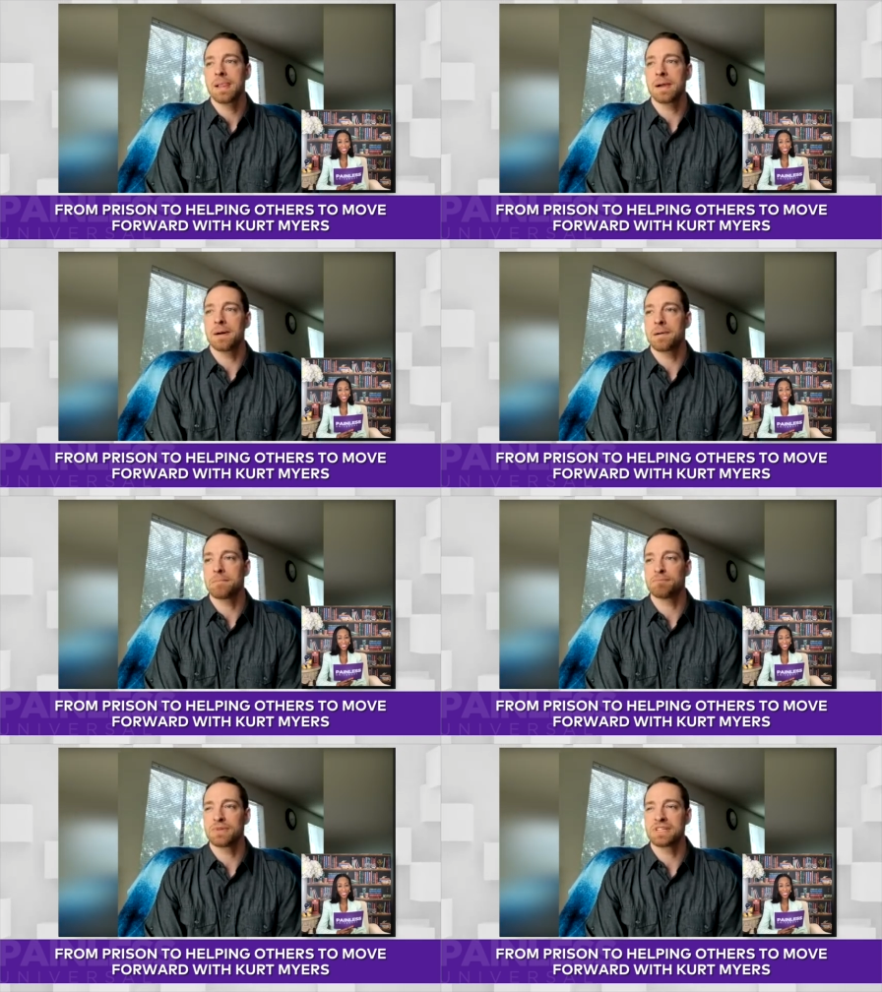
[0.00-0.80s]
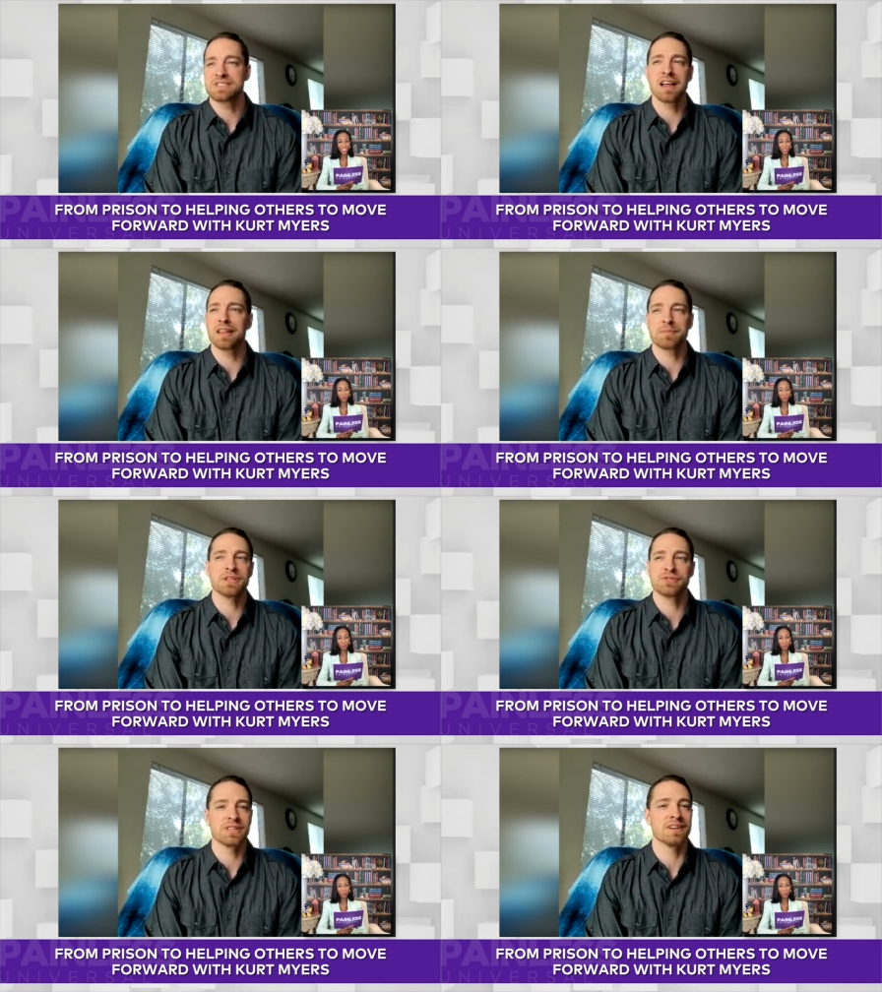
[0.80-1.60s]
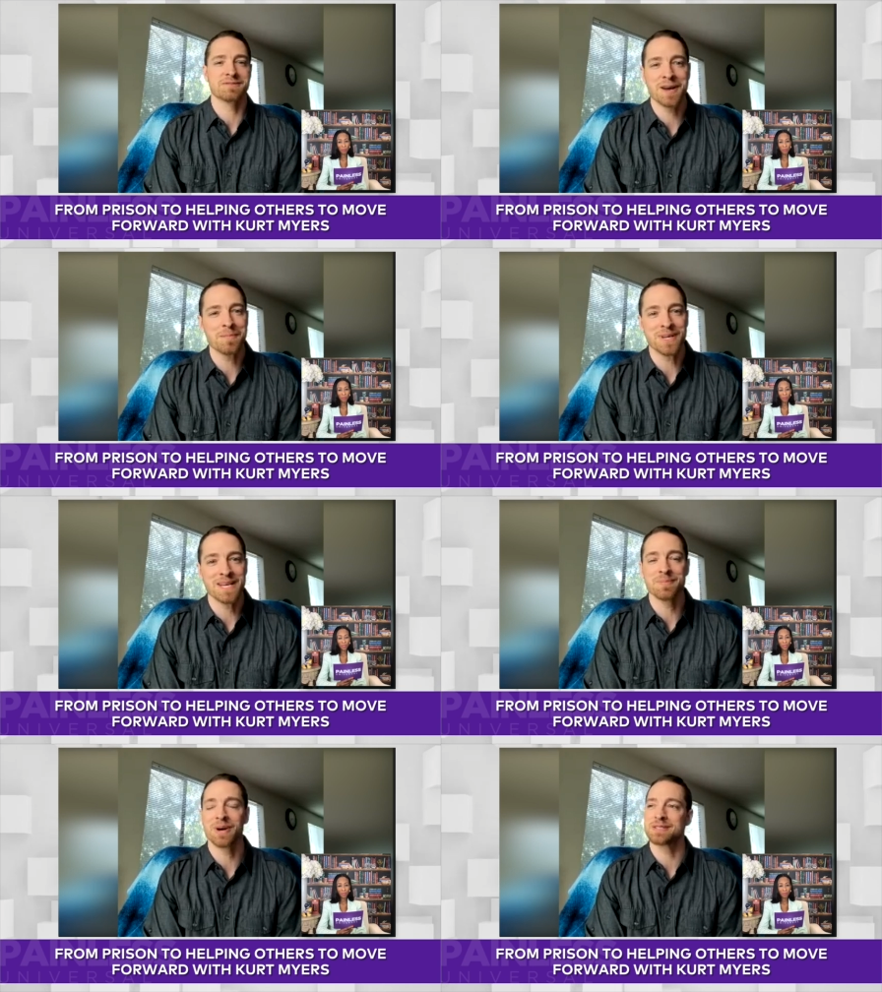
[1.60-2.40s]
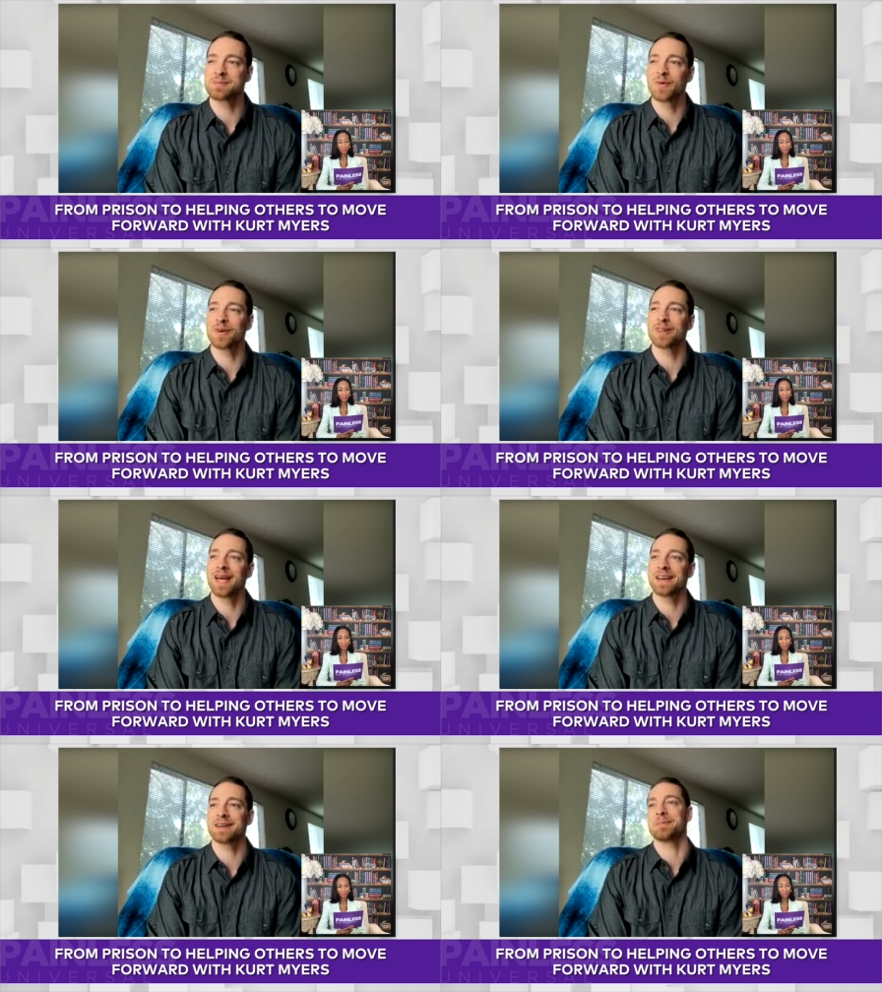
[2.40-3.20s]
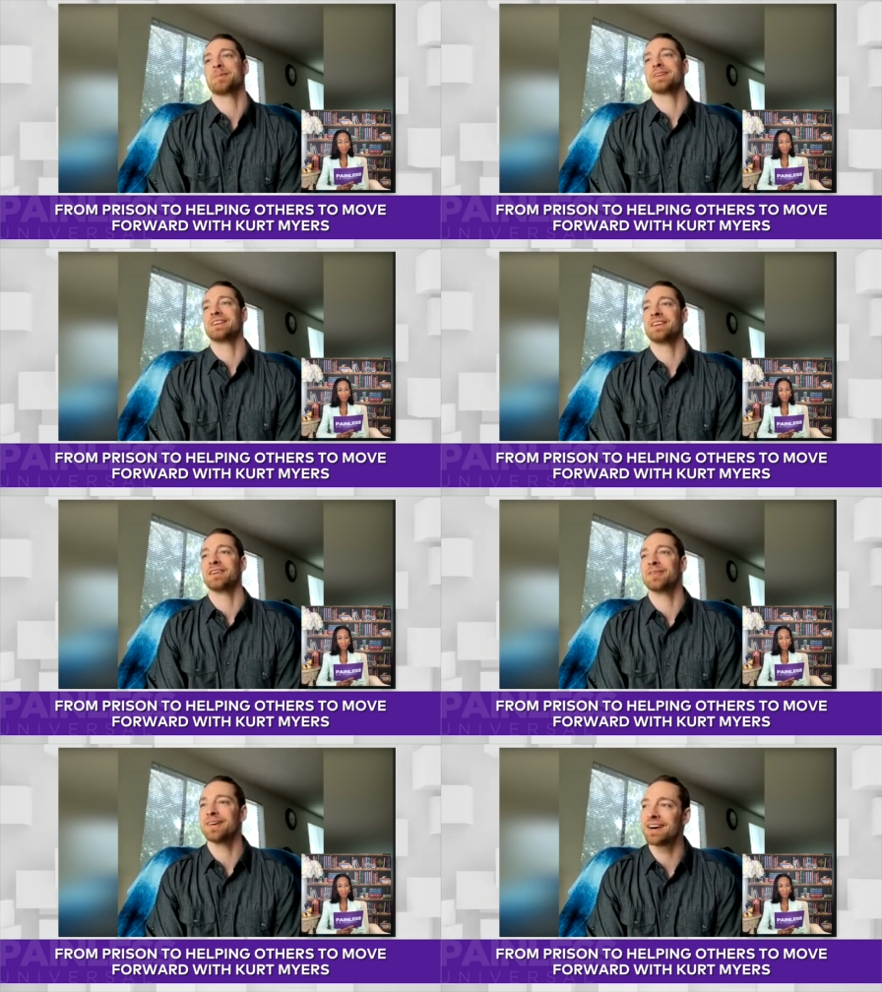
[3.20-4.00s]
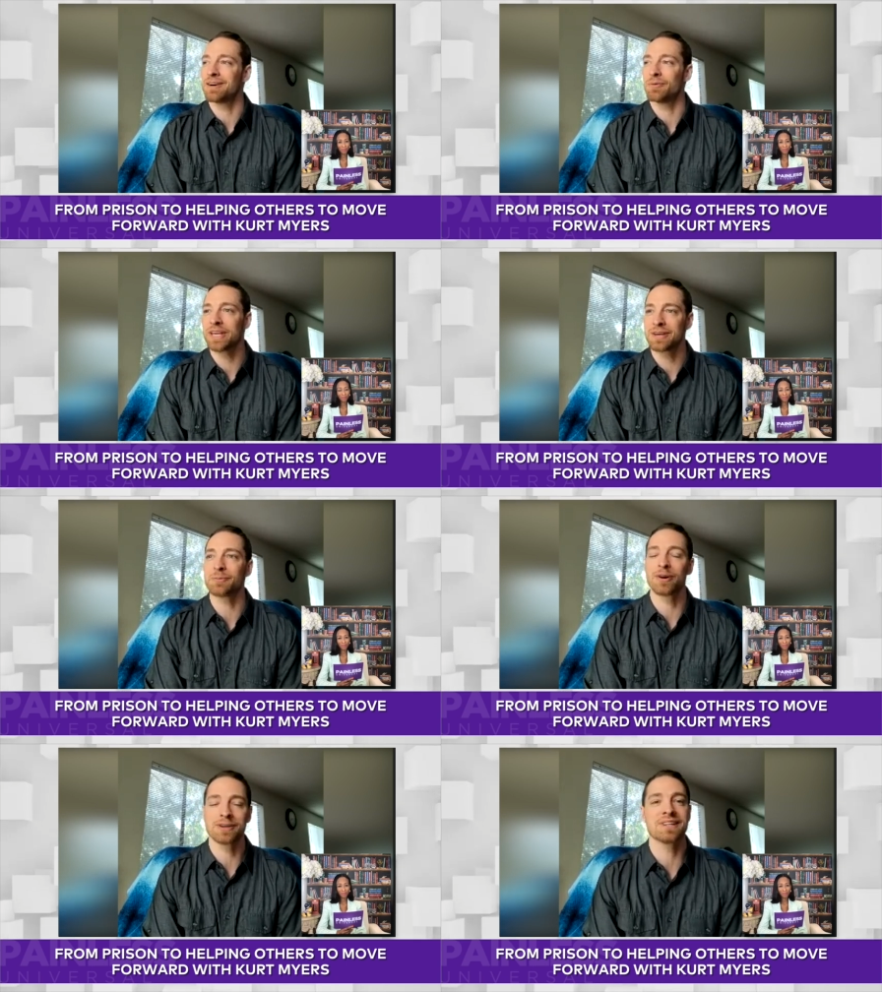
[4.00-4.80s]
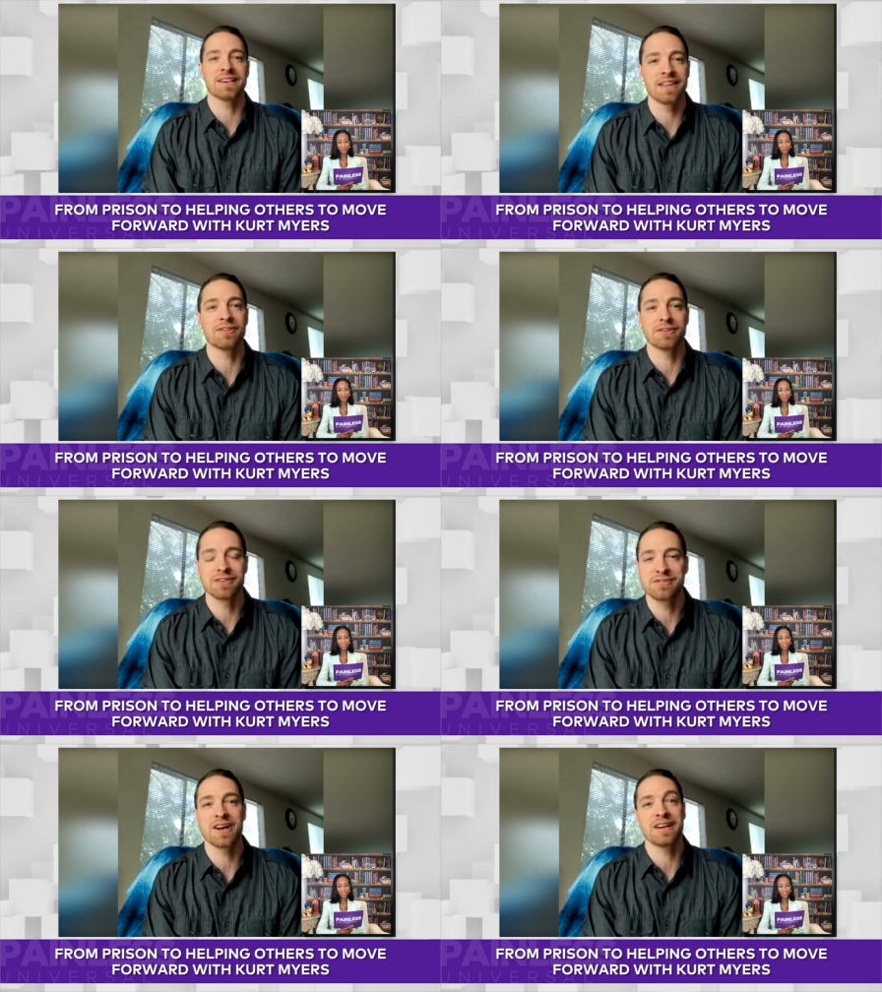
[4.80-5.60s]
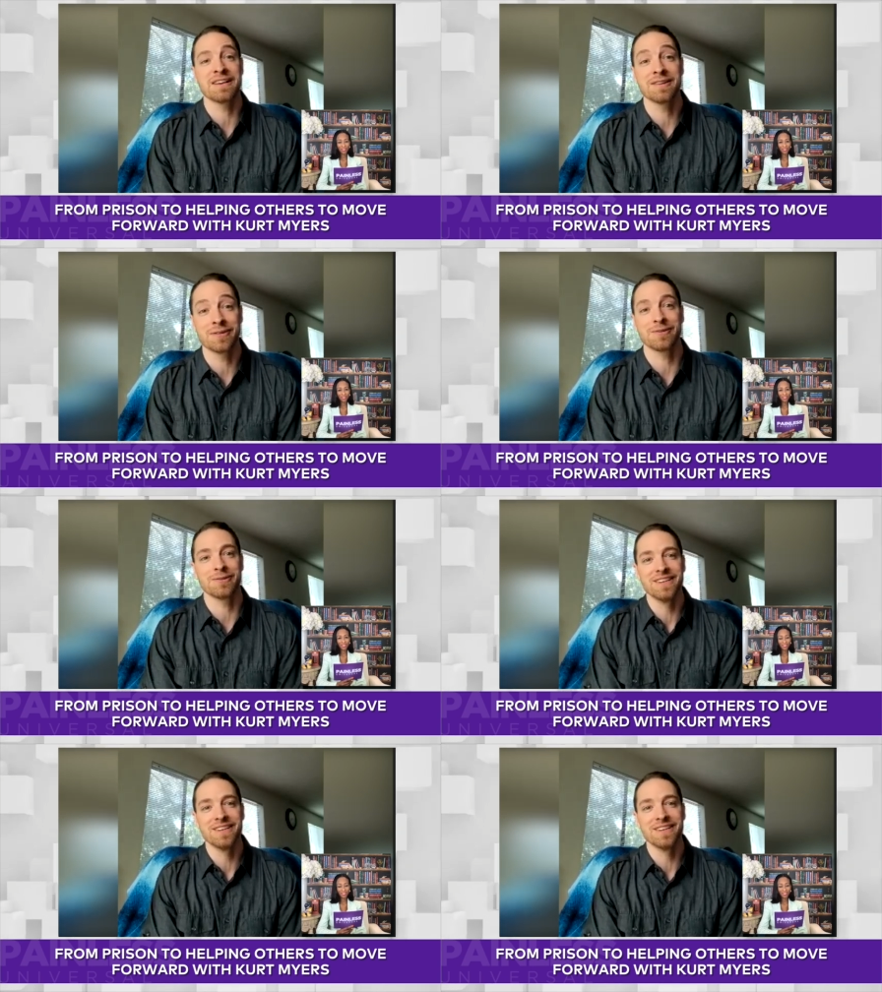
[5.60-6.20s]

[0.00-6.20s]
um, it's not like misery loves company but it's more like you know uh, we can work together to try to heal